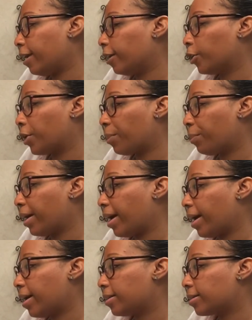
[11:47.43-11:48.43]
Grandpa
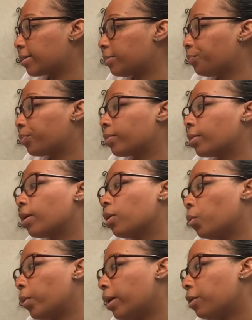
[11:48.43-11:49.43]
asked.
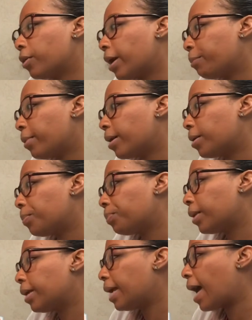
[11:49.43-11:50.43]
"Well, Grandpa,
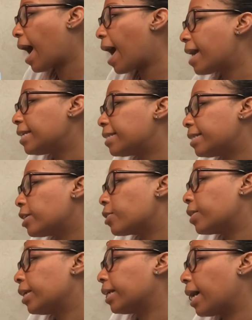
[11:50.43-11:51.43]
I still
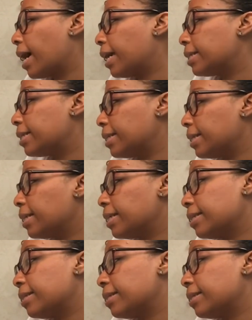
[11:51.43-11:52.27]
think honesty is the